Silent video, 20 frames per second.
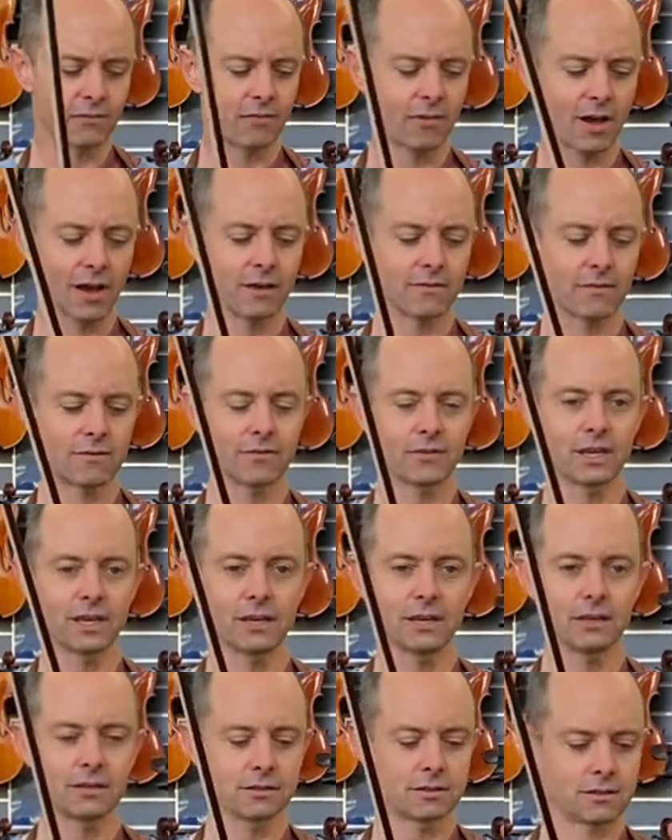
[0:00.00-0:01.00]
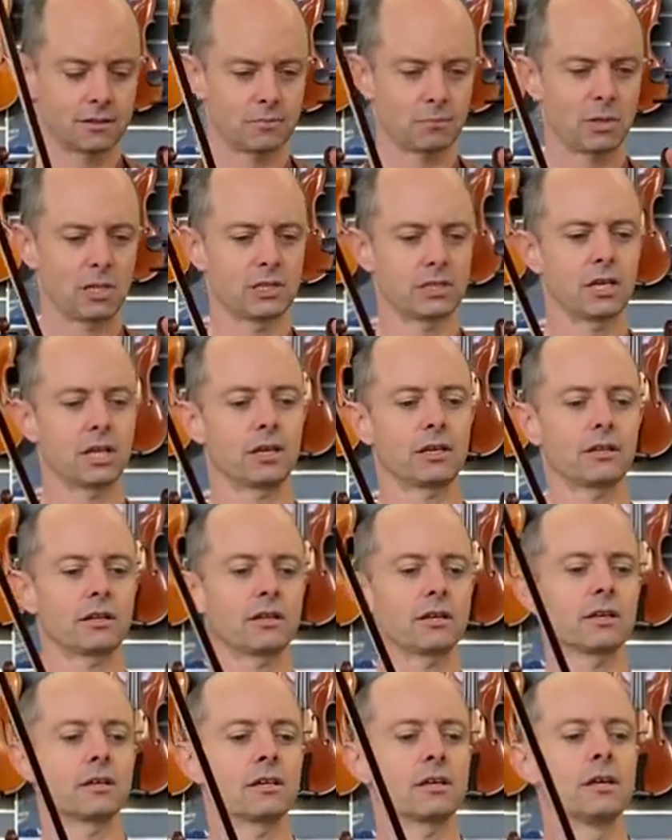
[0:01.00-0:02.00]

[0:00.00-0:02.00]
five of these particular,